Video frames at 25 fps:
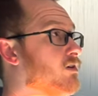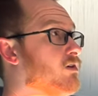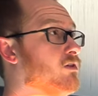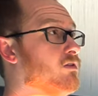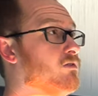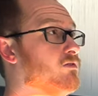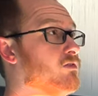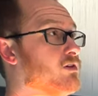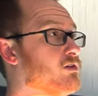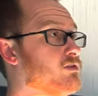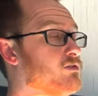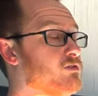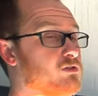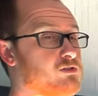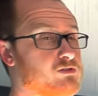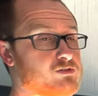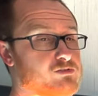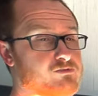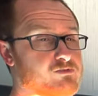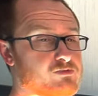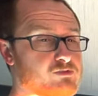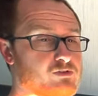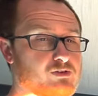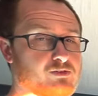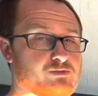all of our clothes
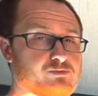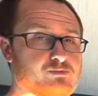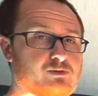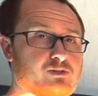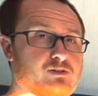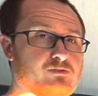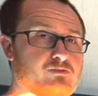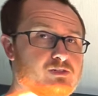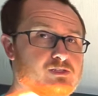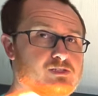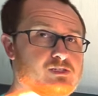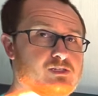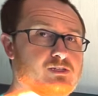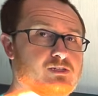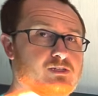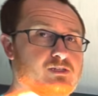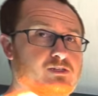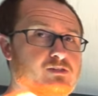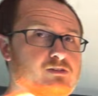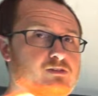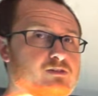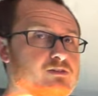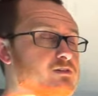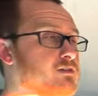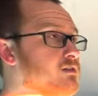for all three of us in
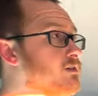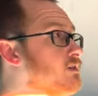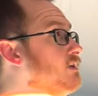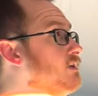here.